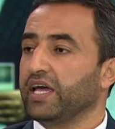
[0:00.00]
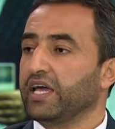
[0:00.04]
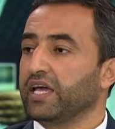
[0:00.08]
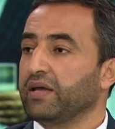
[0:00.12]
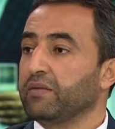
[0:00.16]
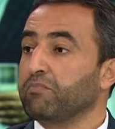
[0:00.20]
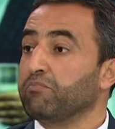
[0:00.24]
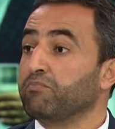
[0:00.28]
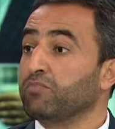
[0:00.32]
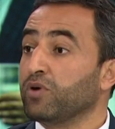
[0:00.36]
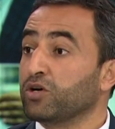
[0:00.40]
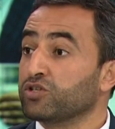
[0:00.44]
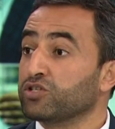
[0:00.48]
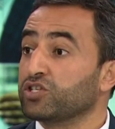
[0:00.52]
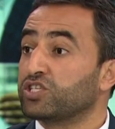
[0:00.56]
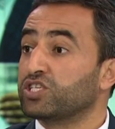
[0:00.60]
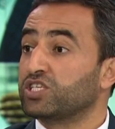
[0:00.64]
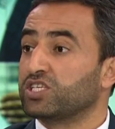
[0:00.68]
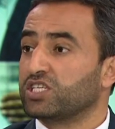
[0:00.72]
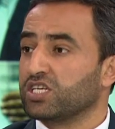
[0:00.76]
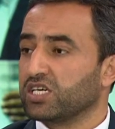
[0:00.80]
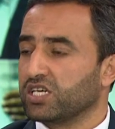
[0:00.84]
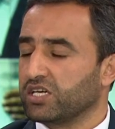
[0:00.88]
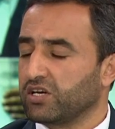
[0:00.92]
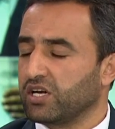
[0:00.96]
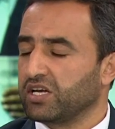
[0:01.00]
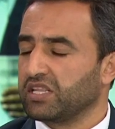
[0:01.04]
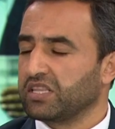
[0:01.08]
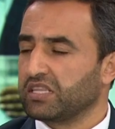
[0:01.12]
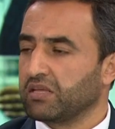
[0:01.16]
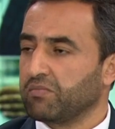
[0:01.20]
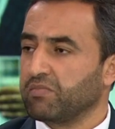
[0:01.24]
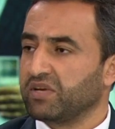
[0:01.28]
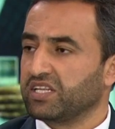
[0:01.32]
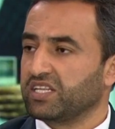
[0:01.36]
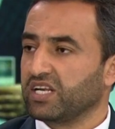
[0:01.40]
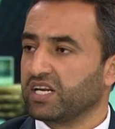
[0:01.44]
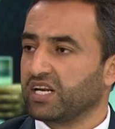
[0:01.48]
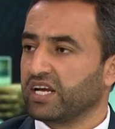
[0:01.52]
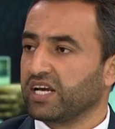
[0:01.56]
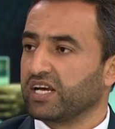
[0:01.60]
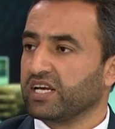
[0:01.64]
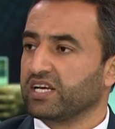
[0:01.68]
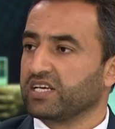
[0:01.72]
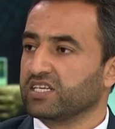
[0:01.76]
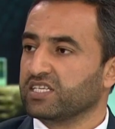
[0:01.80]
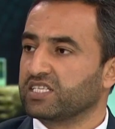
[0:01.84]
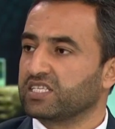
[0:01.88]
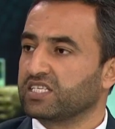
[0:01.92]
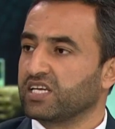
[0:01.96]
monster in the Middle
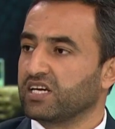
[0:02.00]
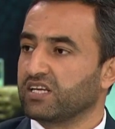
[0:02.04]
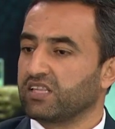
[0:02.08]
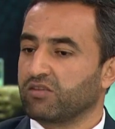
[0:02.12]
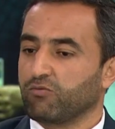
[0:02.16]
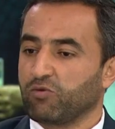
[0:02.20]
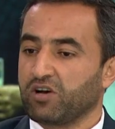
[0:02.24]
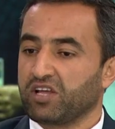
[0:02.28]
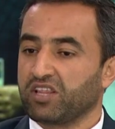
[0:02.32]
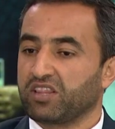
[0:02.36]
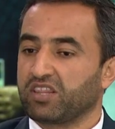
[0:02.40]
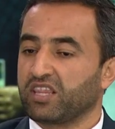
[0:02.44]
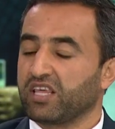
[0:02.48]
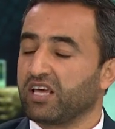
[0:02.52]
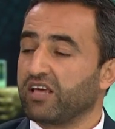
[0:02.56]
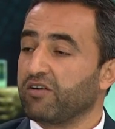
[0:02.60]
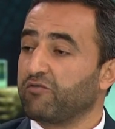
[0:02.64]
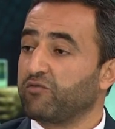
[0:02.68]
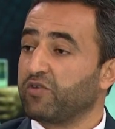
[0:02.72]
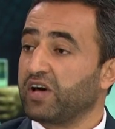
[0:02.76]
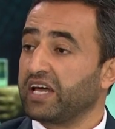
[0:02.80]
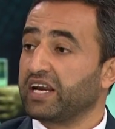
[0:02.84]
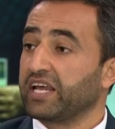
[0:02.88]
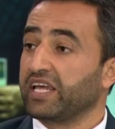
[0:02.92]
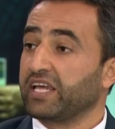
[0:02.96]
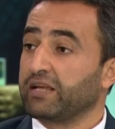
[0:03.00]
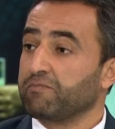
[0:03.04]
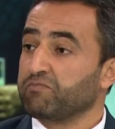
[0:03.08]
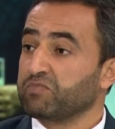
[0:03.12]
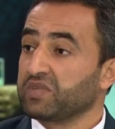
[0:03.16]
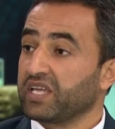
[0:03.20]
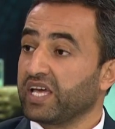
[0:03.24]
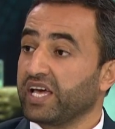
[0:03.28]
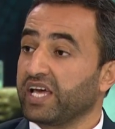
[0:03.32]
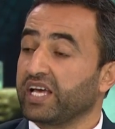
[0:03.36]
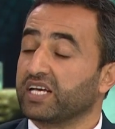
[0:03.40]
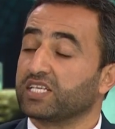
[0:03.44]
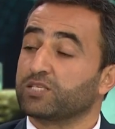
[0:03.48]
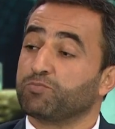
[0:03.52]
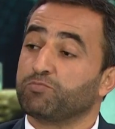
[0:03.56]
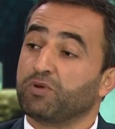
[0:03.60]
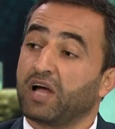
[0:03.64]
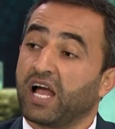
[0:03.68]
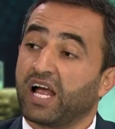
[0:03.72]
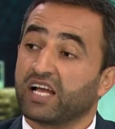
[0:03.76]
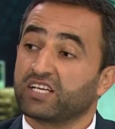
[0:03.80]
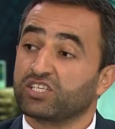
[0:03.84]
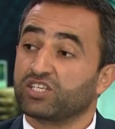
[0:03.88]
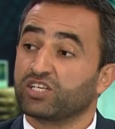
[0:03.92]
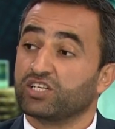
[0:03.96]
East with the very
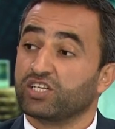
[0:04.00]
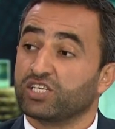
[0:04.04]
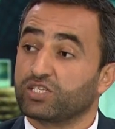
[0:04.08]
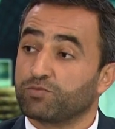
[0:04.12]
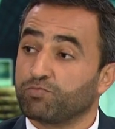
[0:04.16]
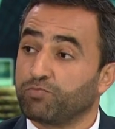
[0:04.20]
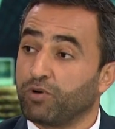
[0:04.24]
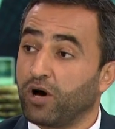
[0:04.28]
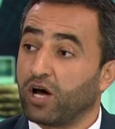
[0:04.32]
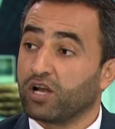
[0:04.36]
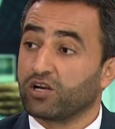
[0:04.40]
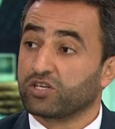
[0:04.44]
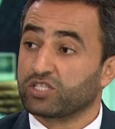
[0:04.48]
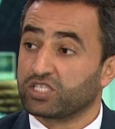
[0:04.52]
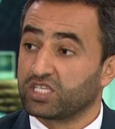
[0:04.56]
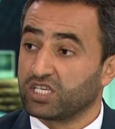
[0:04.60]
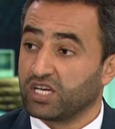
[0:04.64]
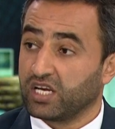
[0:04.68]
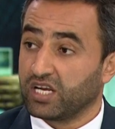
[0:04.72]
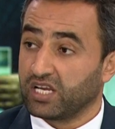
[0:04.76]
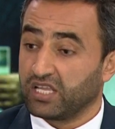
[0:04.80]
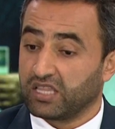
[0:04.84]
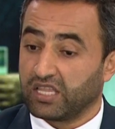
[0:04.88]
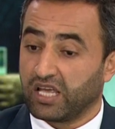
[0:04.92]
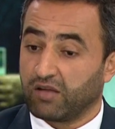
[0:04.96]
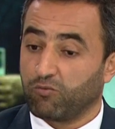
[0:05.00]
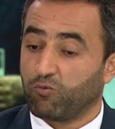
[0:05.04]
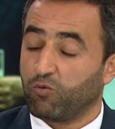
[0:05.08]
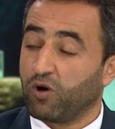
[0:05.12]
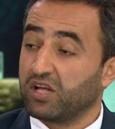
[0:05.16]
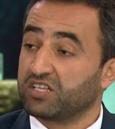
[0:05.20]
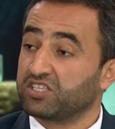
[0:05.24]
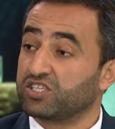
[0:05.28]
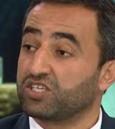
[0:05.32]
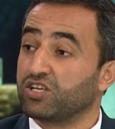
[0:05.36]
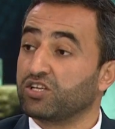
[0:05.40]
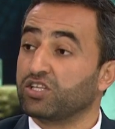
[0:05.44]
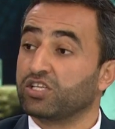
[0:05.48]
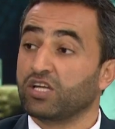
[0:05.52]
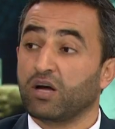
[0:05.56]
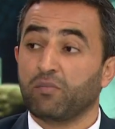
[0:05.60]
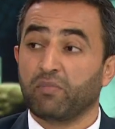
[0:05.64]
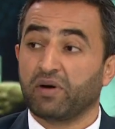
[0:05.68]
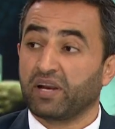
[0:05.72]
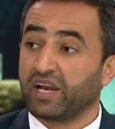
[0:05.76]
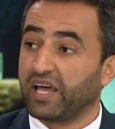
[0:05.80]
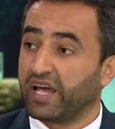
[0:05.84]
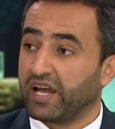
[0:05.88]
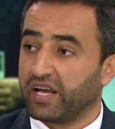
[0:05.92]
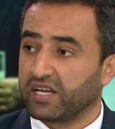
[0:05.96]
expansionist policy that wants to
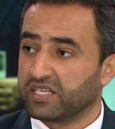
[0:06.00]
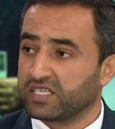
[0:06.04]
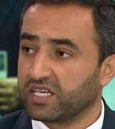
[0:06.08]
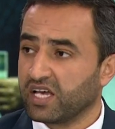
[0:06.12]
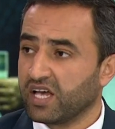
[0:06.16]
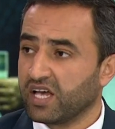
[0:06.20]
dominate